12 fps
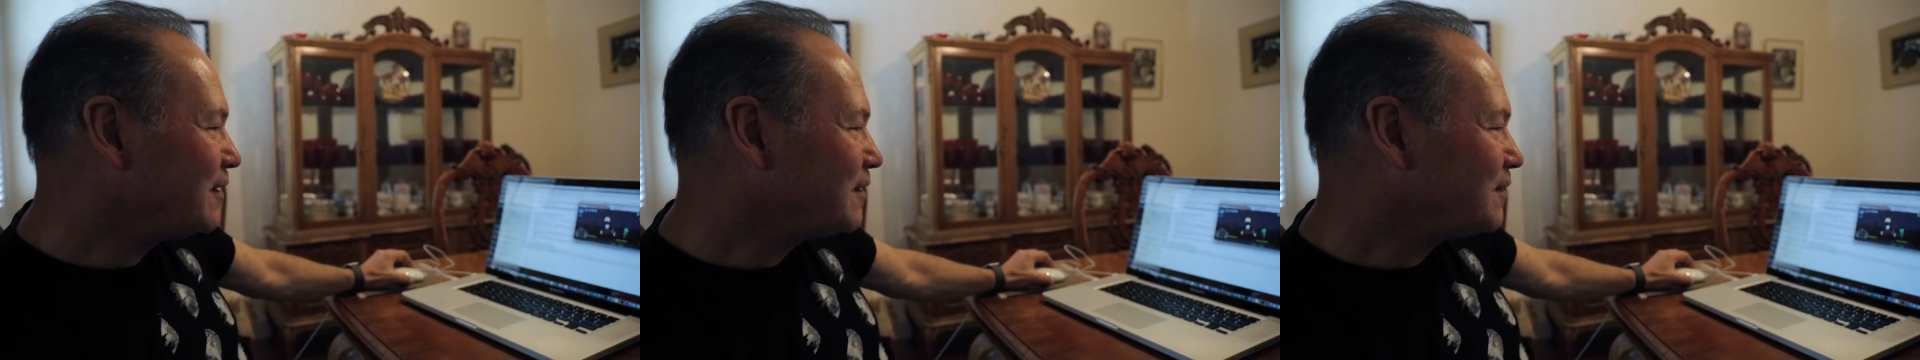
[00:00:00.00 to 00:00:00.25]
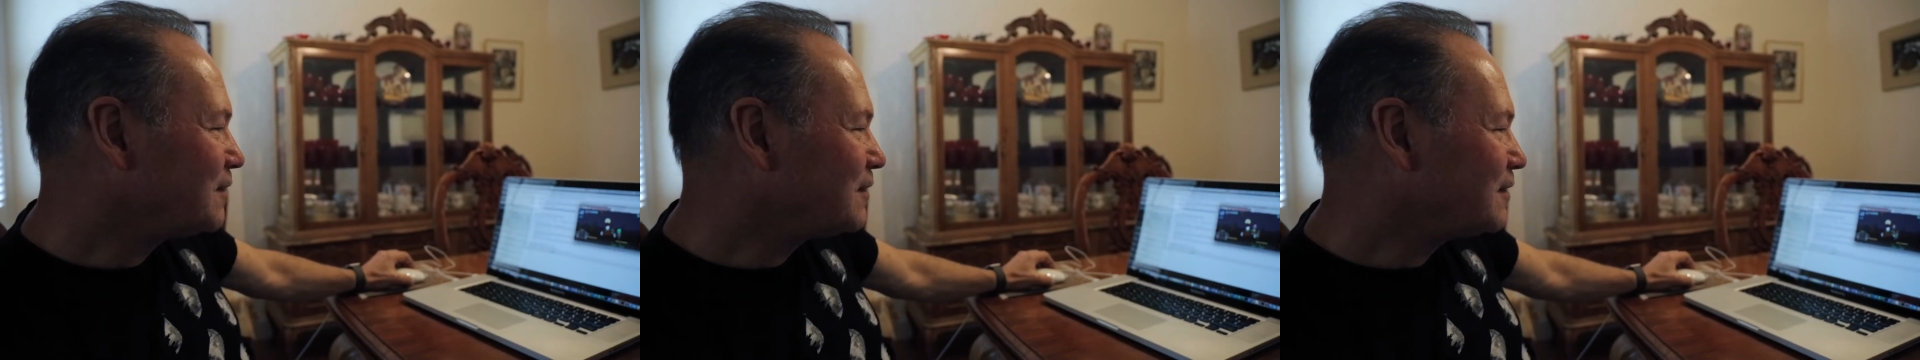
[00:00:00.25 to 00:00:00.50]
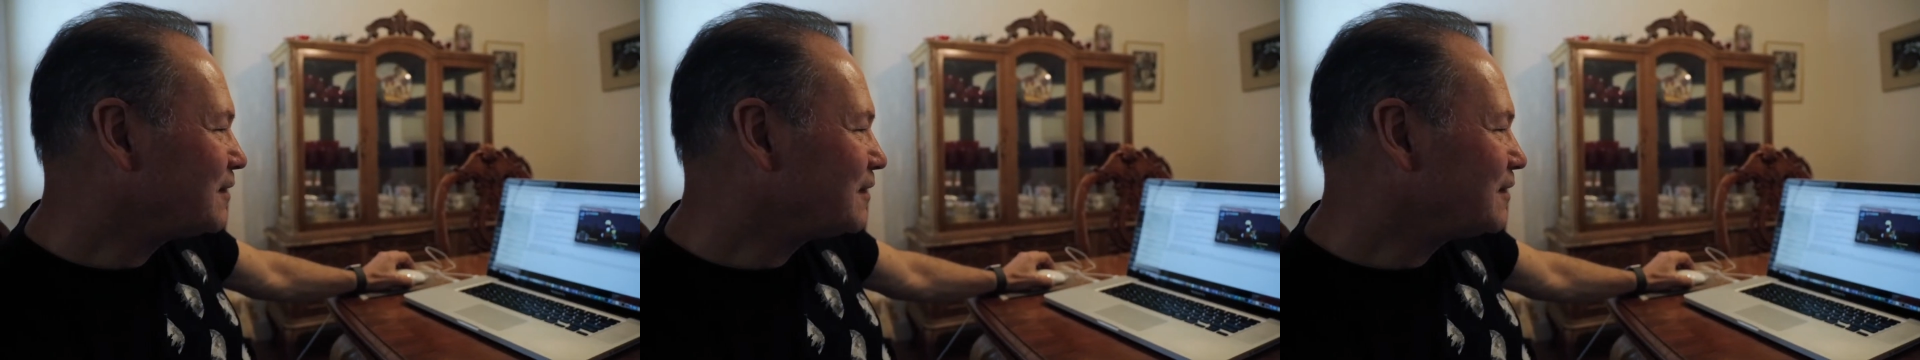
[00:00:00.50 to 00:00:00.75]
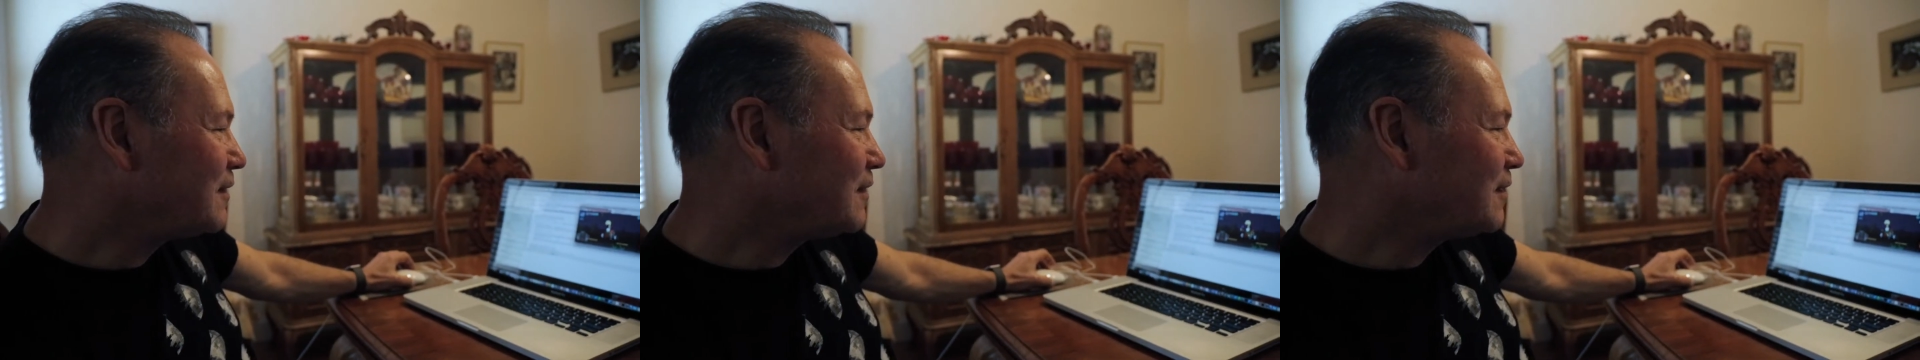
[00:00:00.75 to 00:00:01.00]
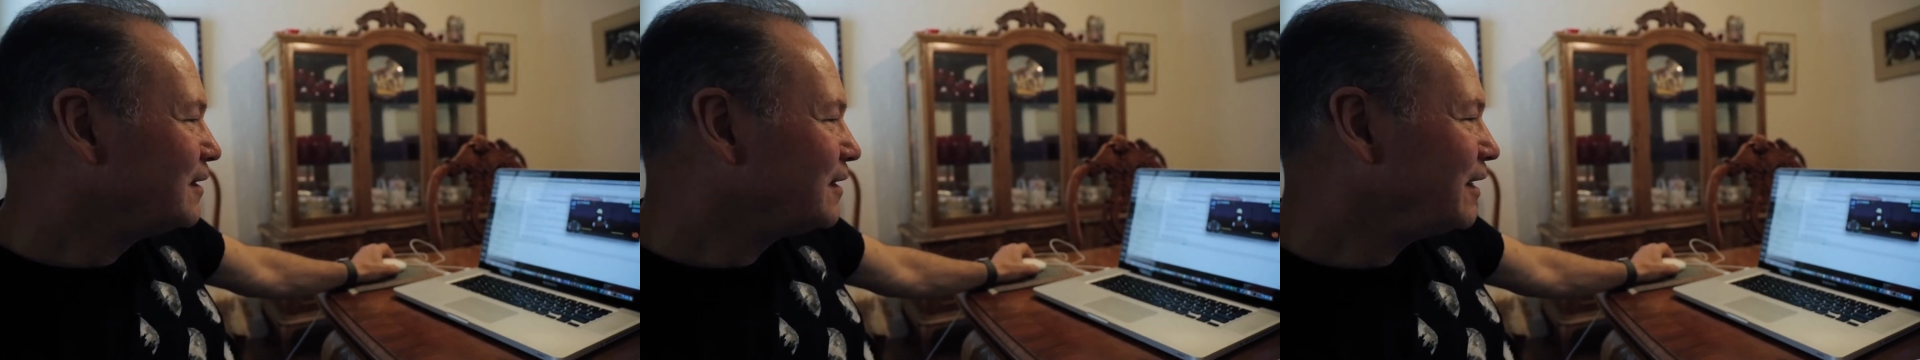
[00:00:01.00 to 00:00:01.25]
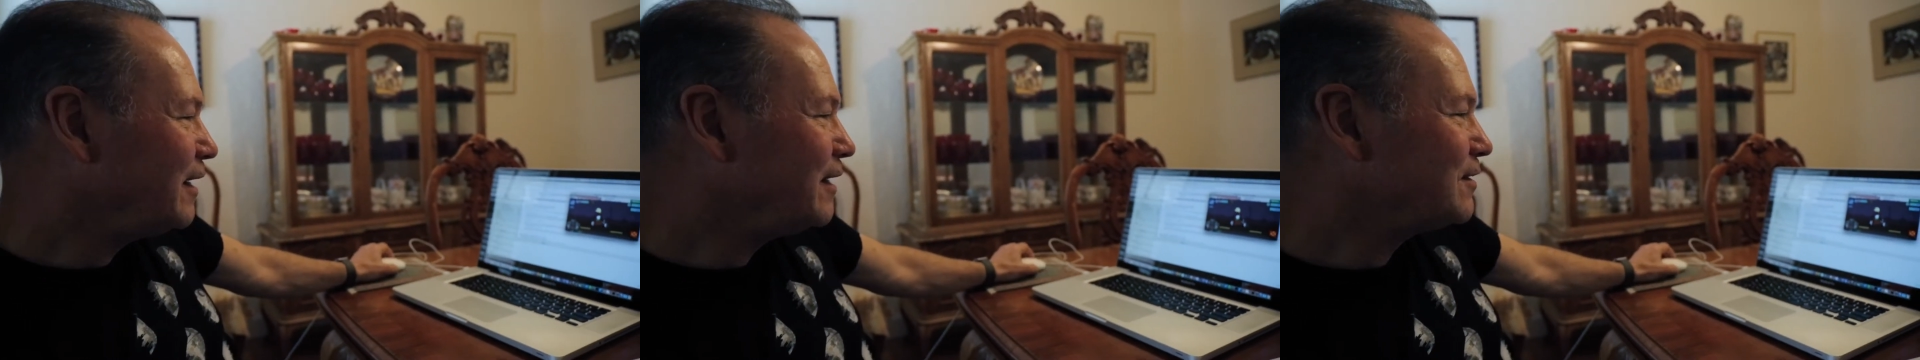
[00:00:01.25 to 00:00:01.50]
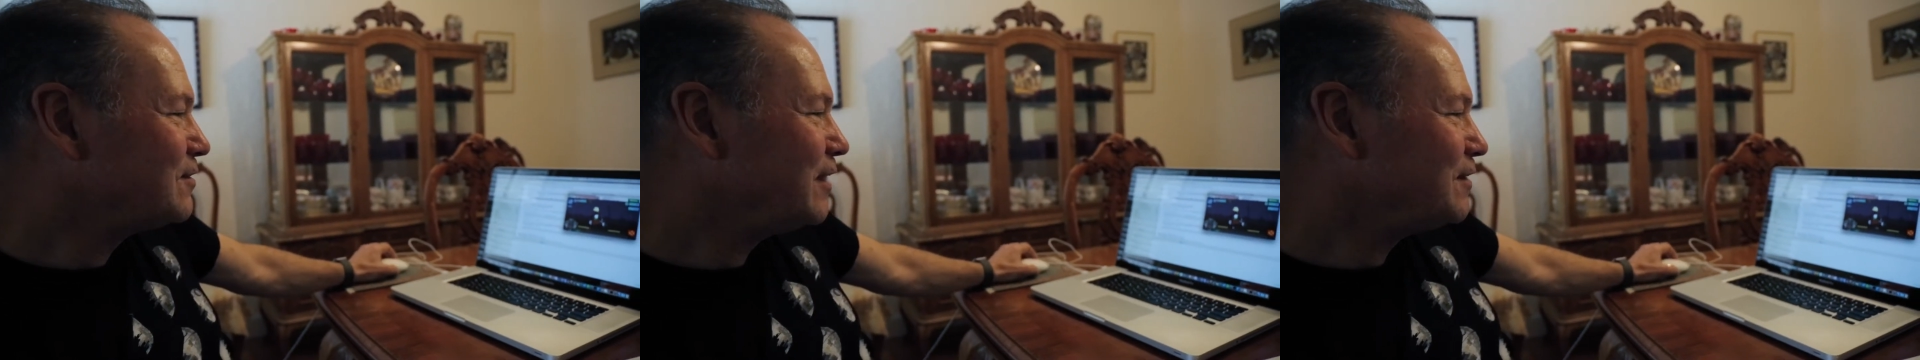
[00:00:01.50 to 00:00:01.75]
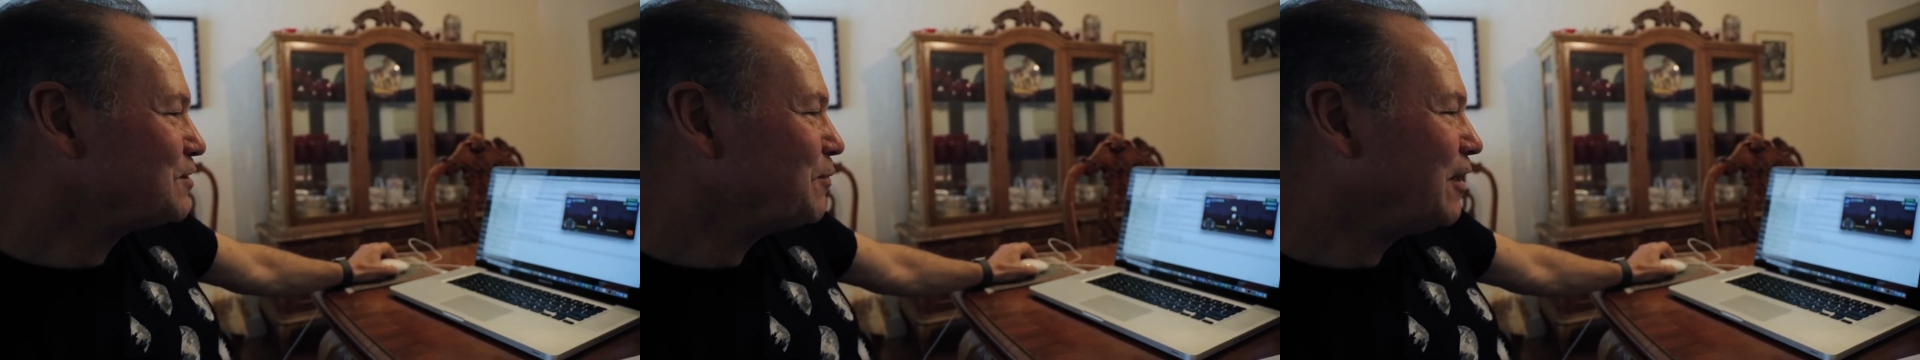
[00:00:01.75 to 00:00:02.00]
and yeah, so
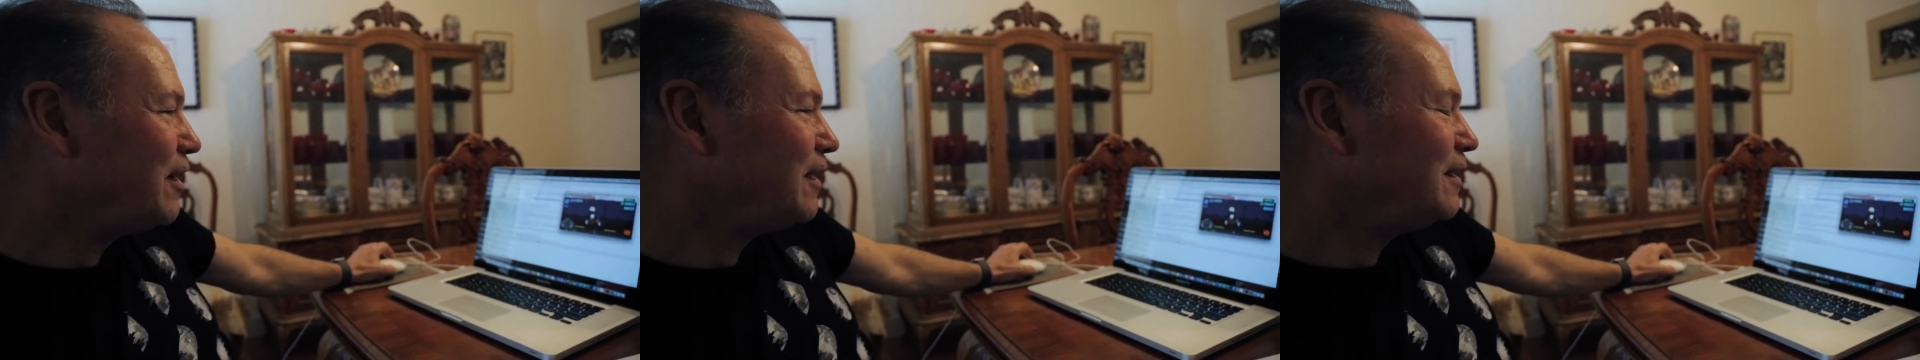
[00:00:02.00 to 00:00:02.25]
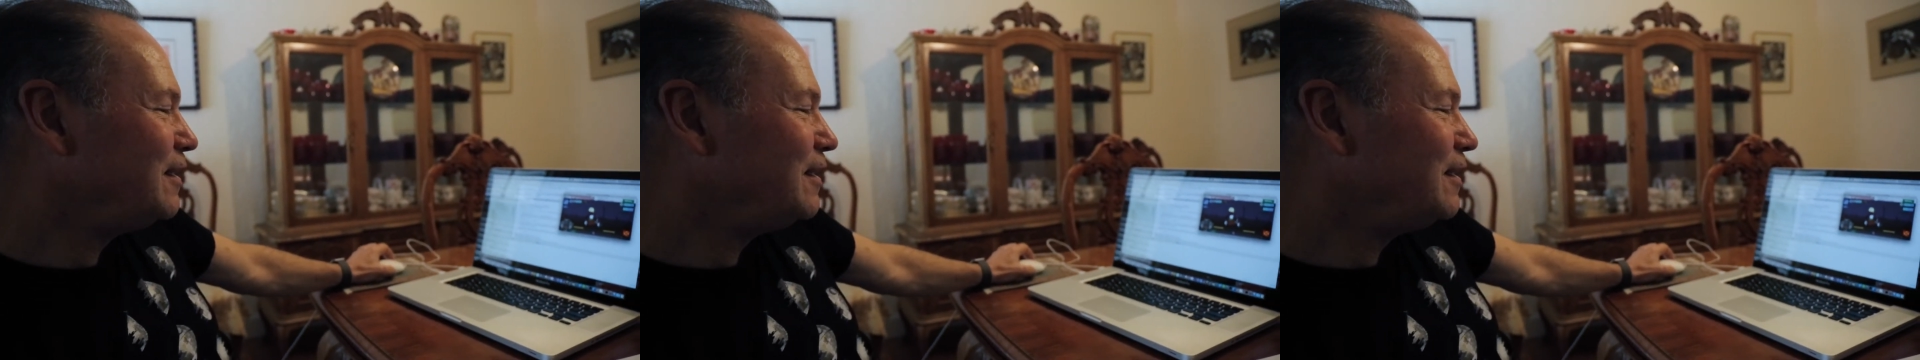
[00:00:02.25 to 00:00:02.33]
that's Marty.